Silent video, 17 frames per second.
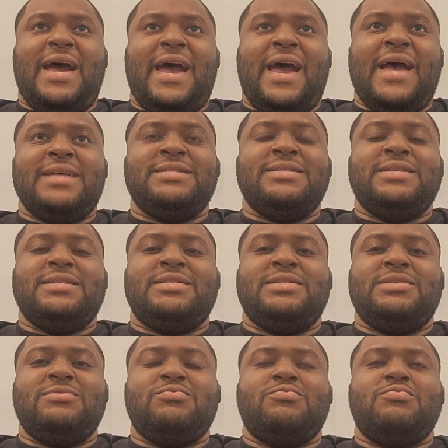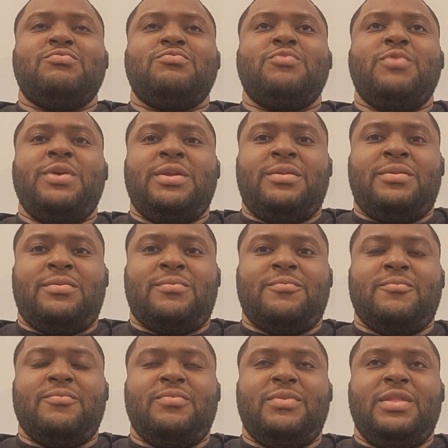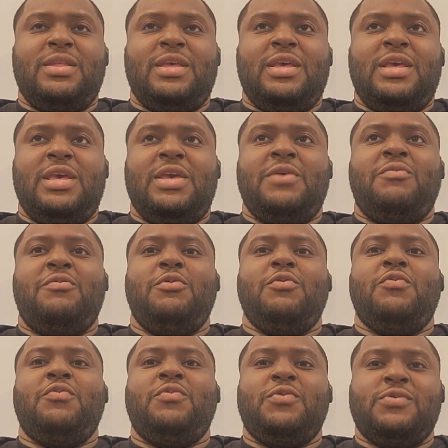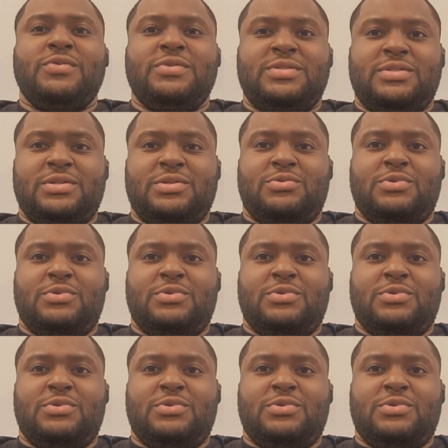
as it's written, if you force a